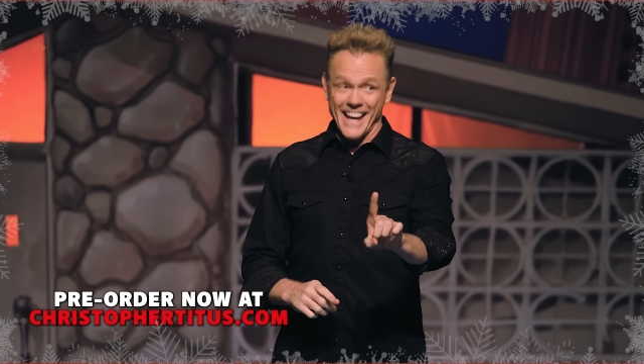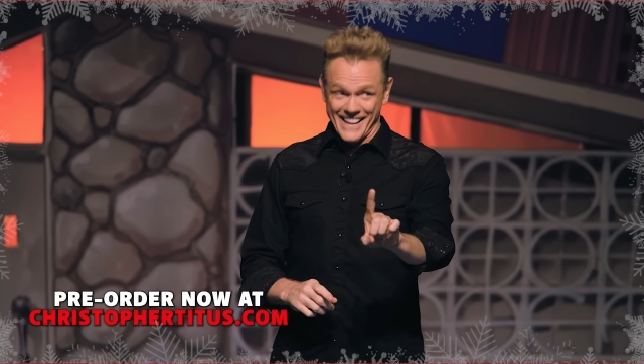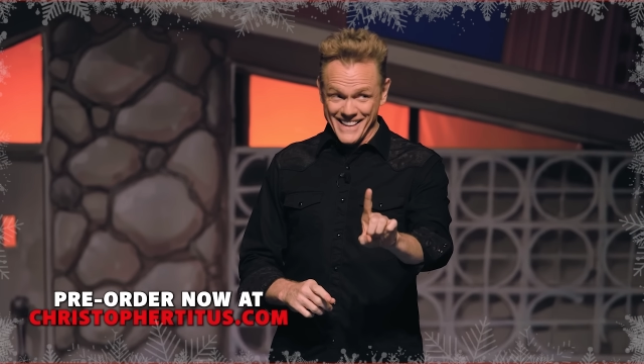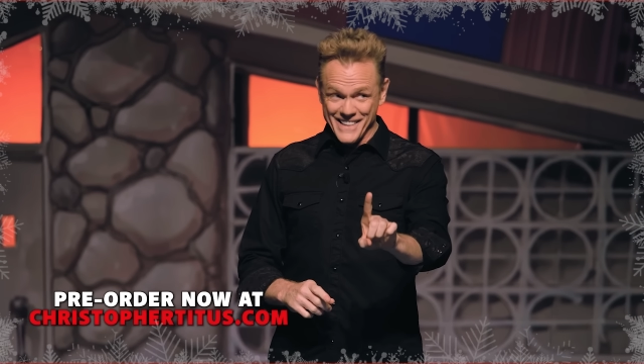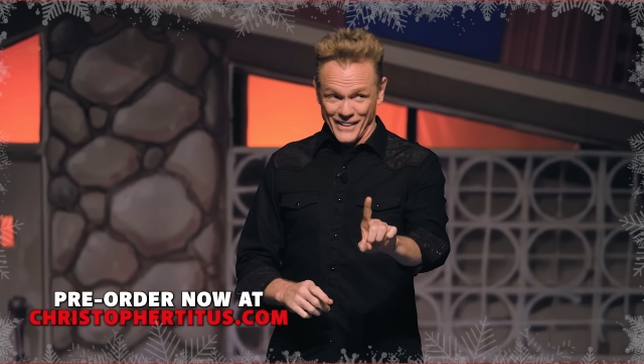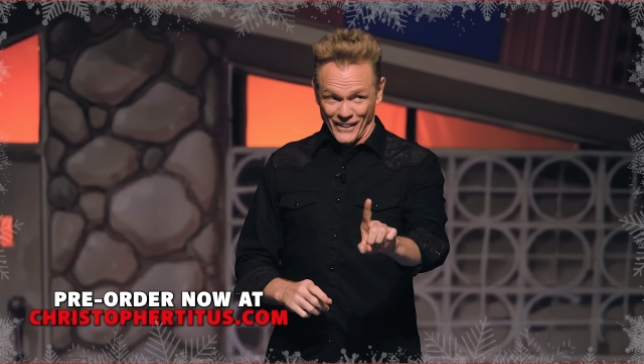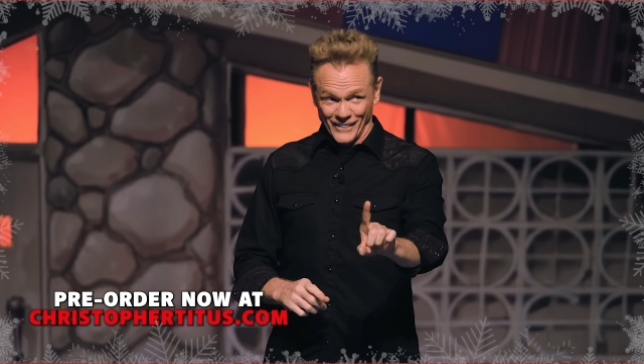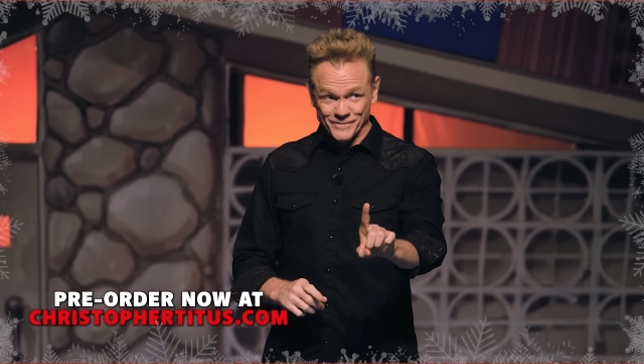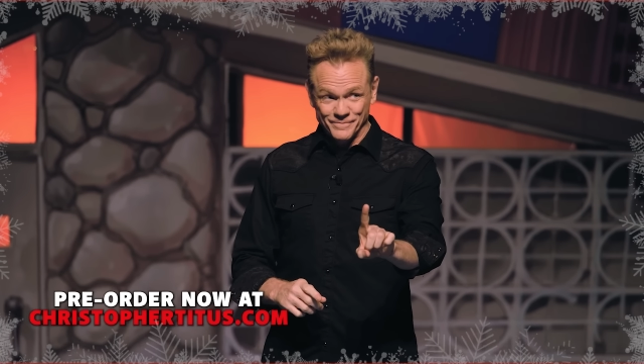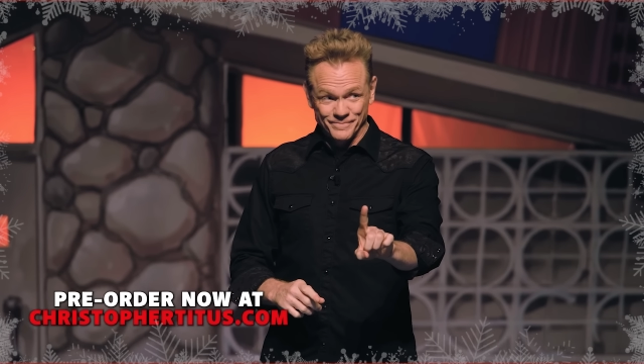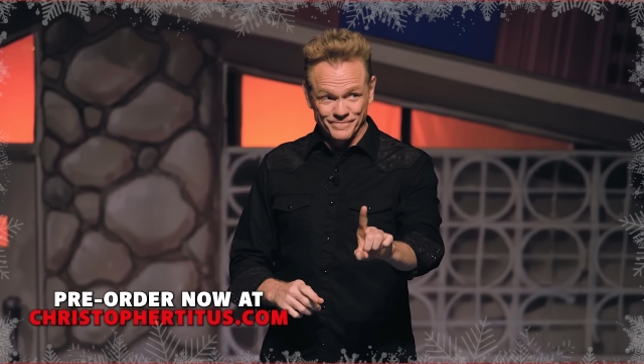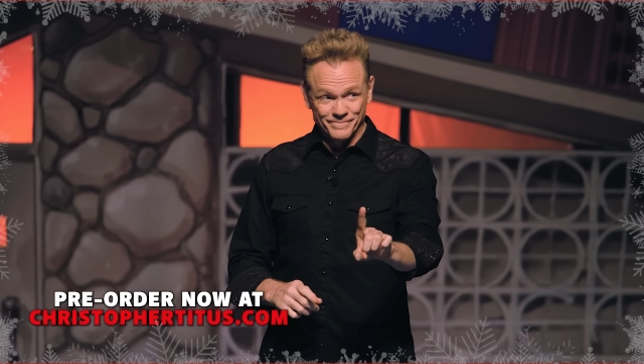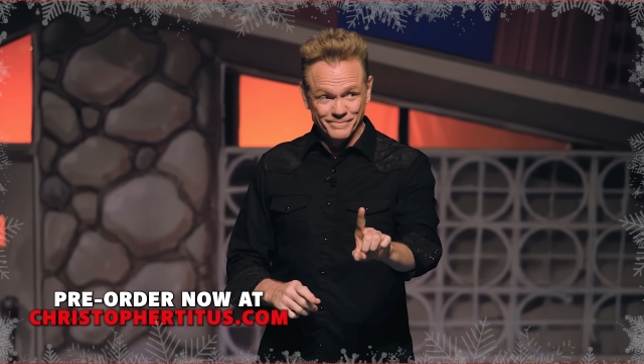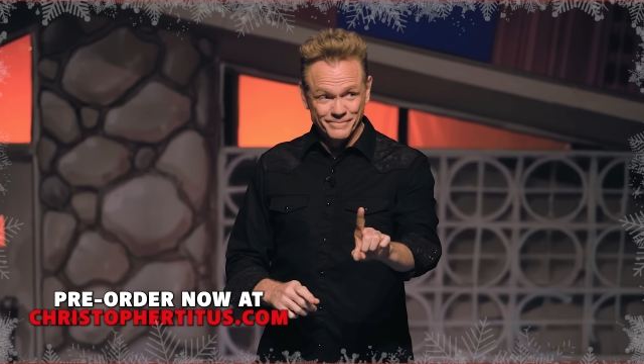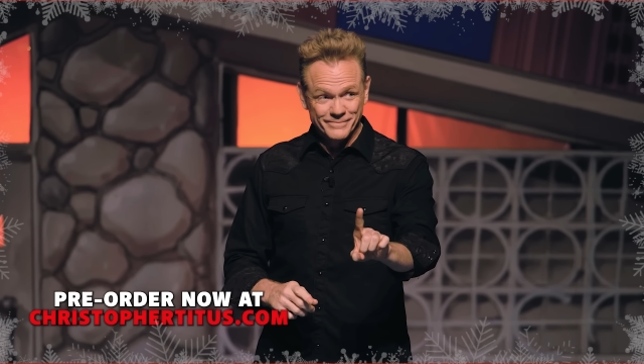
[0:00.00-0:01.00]
about your
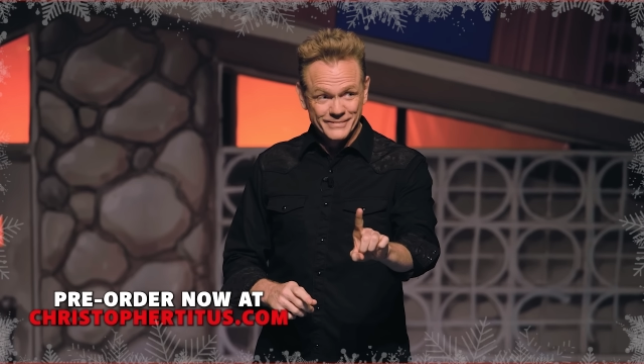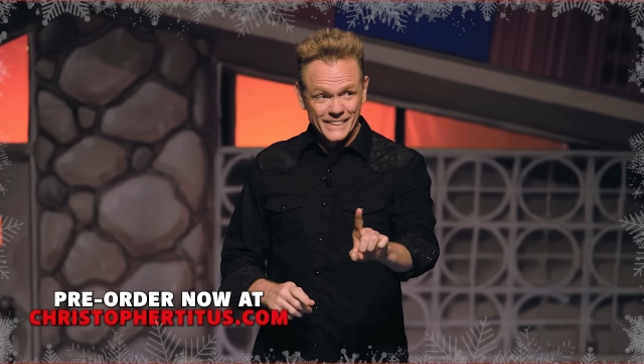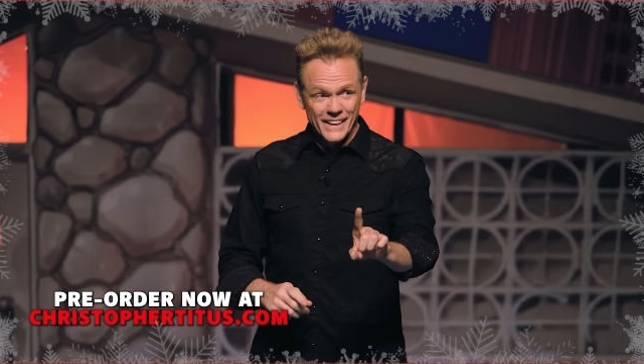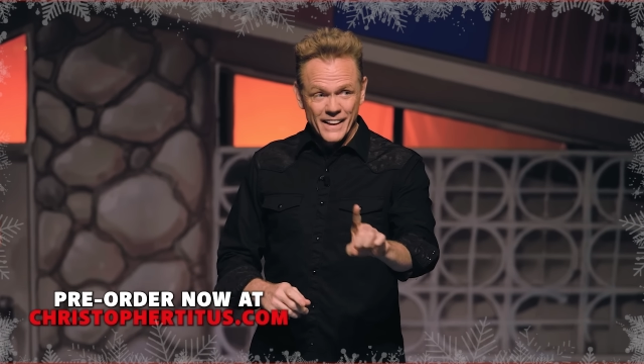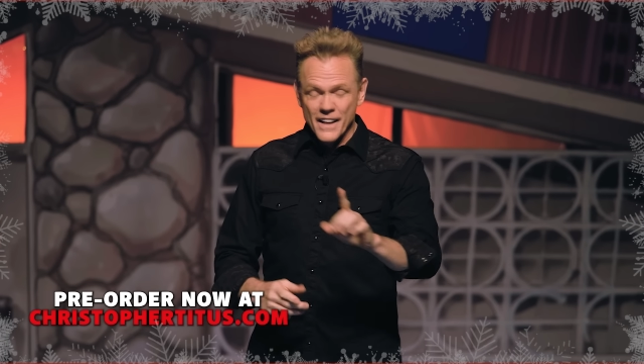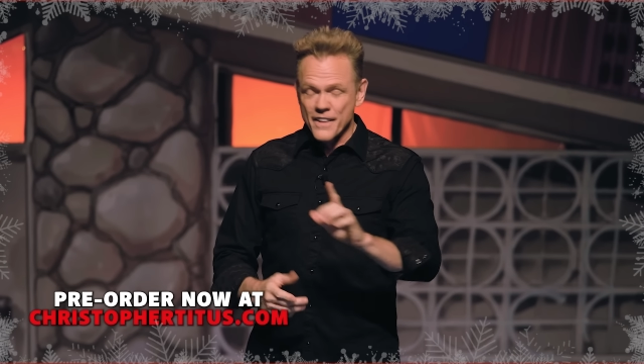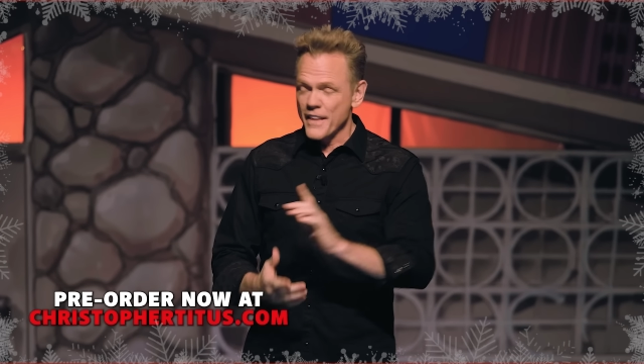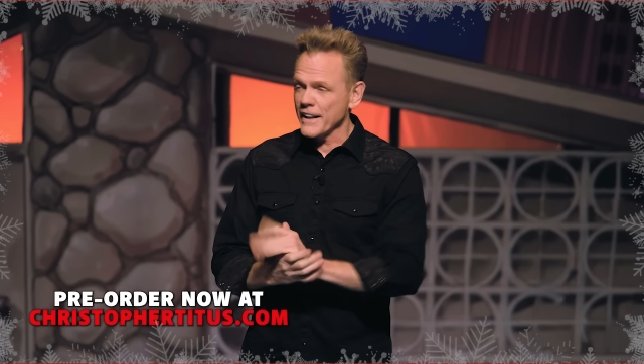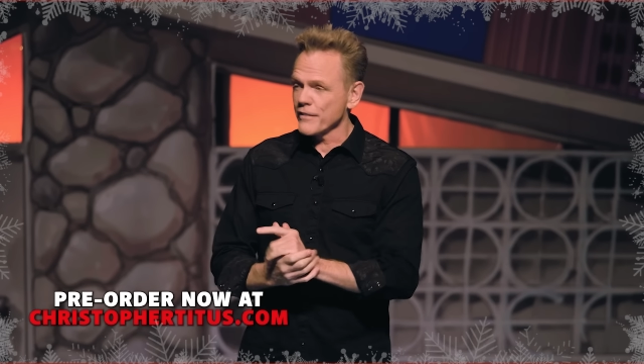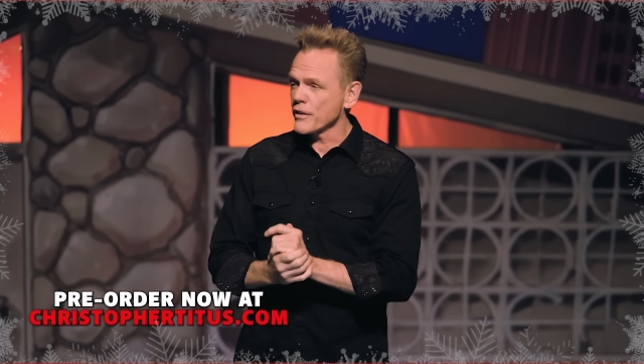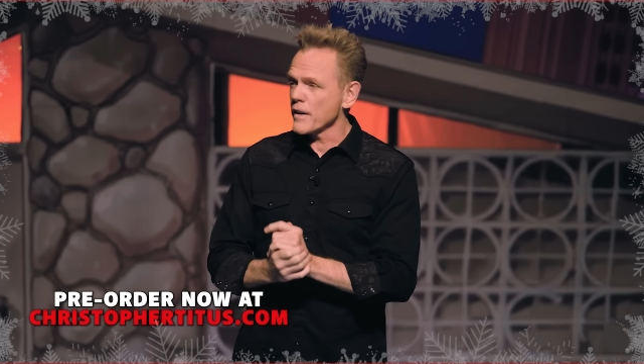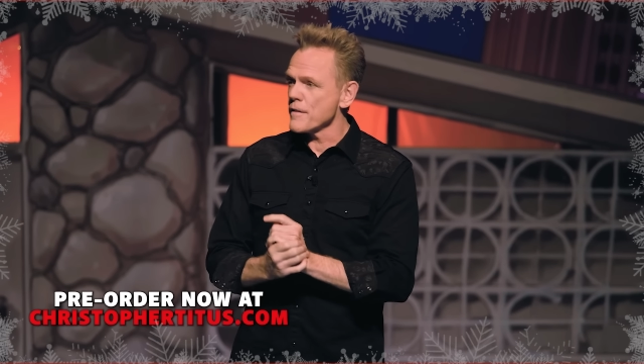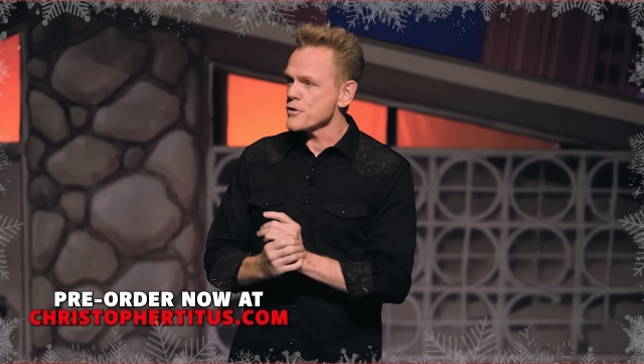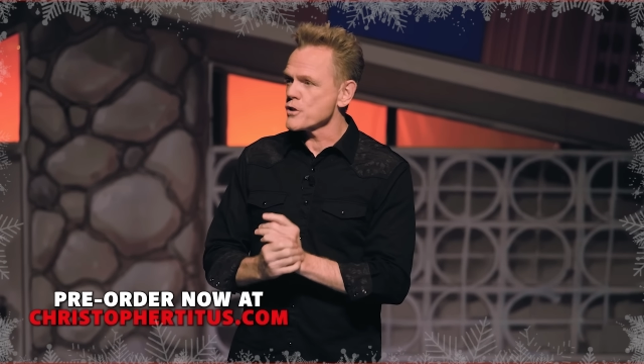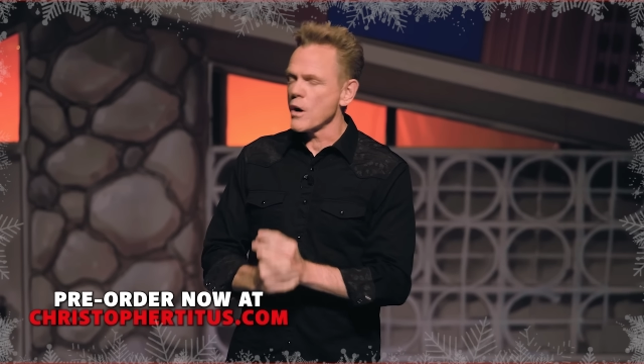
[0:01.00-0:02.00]
family while
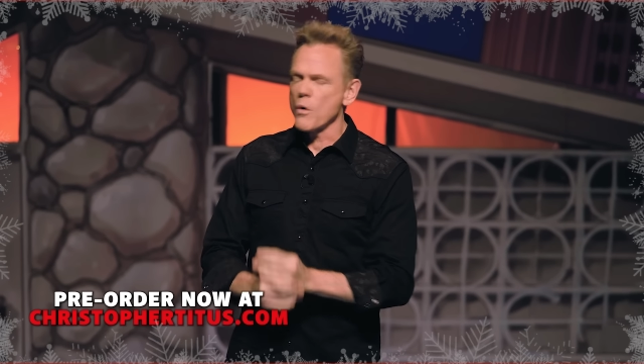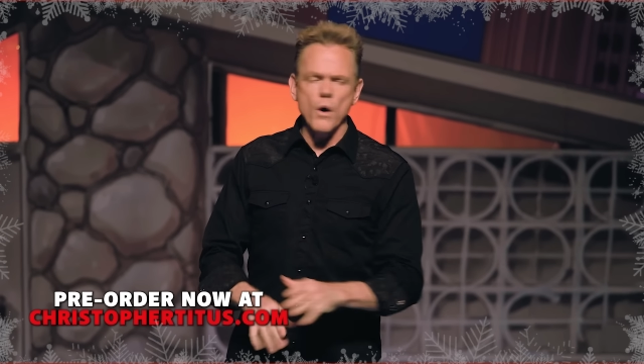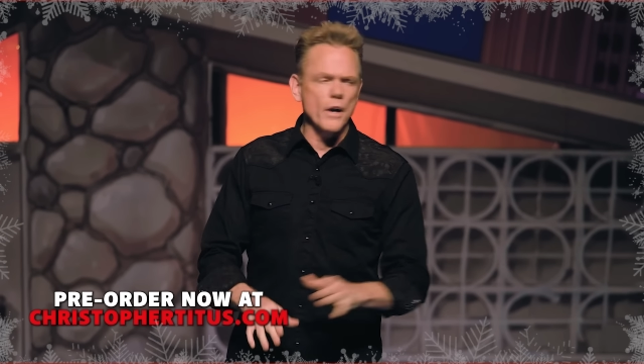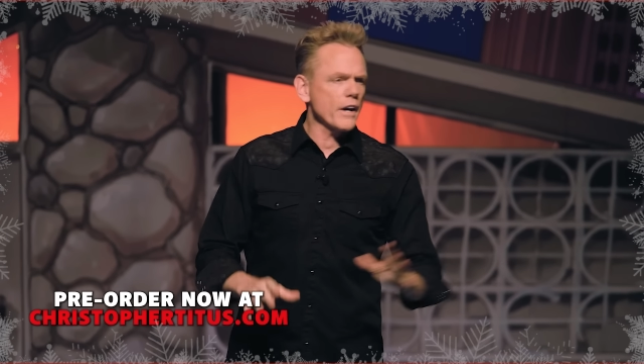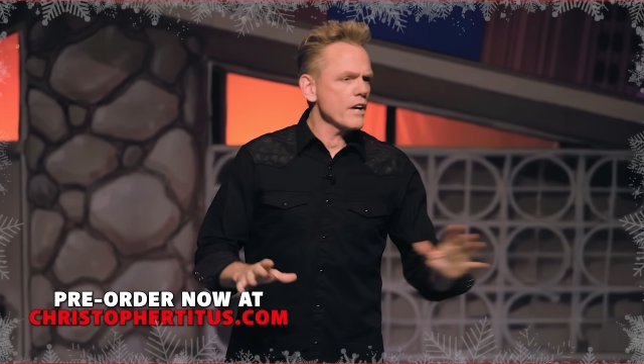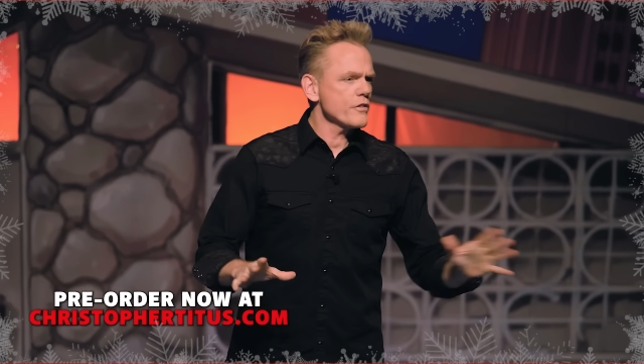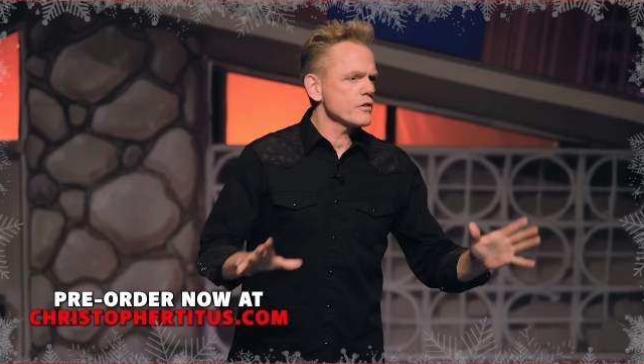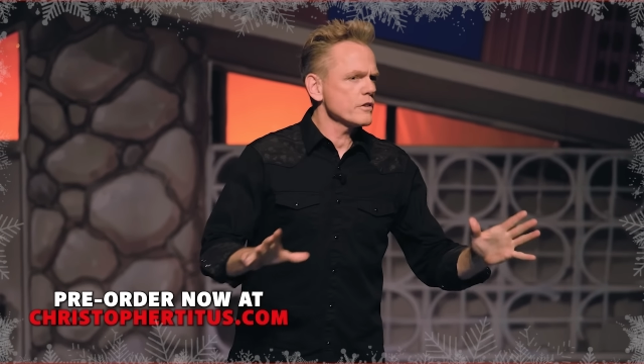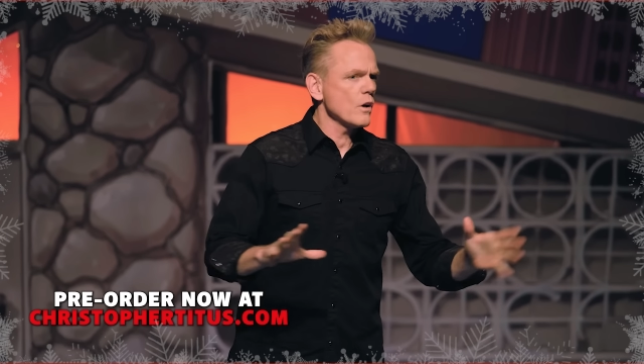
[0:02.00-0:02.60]
Christopher Titus